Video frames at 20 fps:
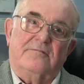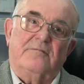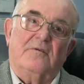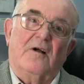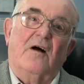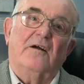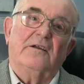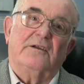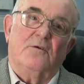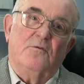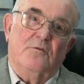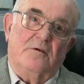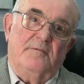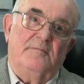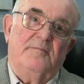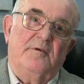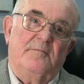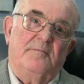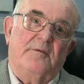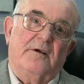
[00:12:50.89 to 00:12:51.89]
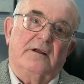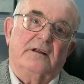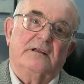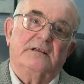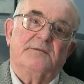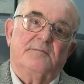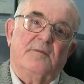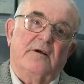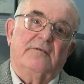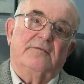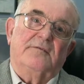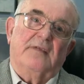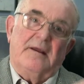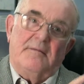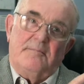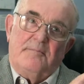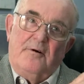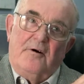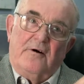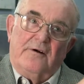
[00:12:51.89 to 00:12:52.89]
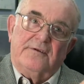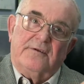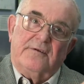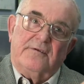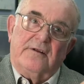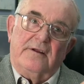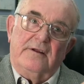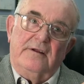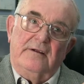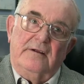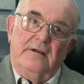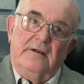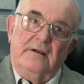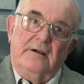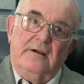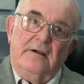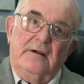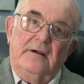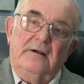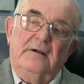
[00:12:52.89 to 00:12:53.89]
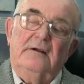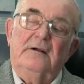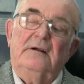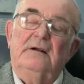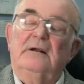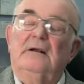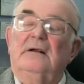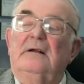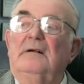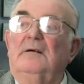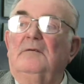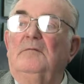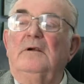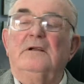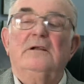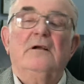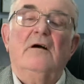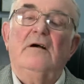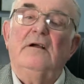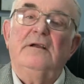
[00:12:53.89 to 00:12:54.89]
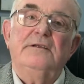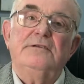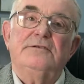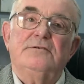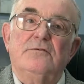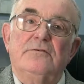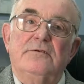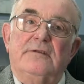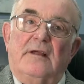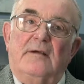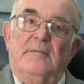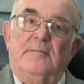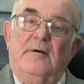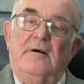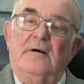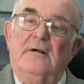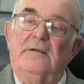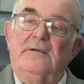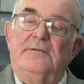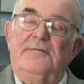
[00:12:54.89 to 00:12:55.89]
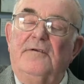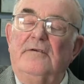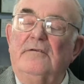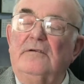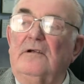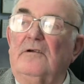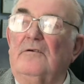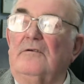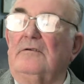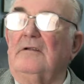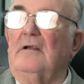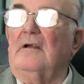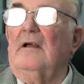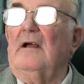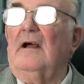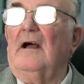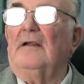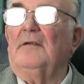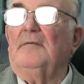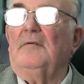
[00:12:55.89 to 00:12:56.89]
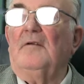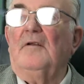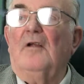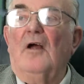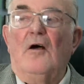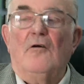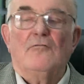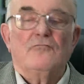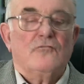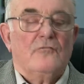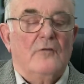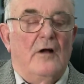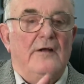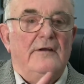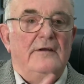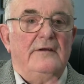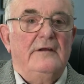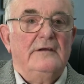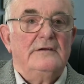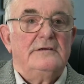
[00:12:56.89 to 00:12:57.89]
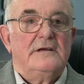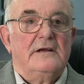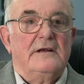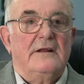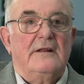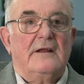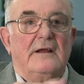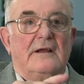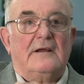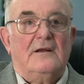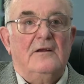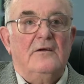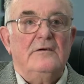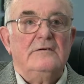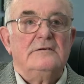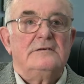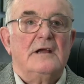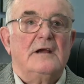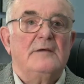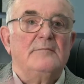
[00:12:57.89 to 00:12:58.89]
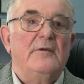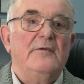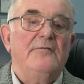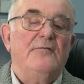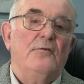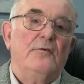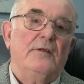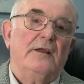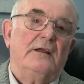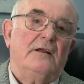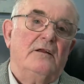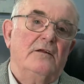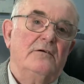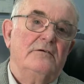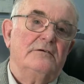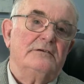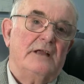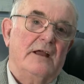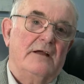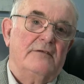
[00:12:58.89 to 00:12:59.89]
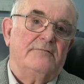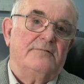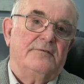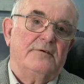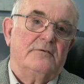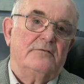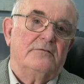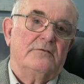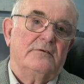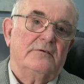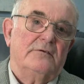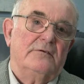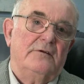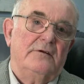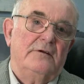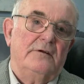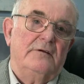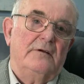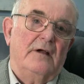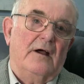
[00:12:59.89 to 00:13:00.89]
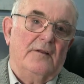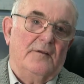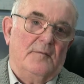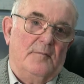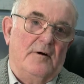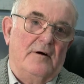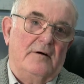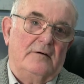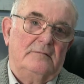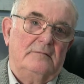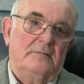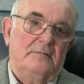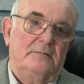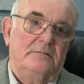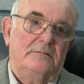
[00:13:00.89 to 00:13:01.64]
I call it propellers, but that part of the. But I enjoyed that part. It's very good. And initially, they closed that before they closed Hatfield, the other part.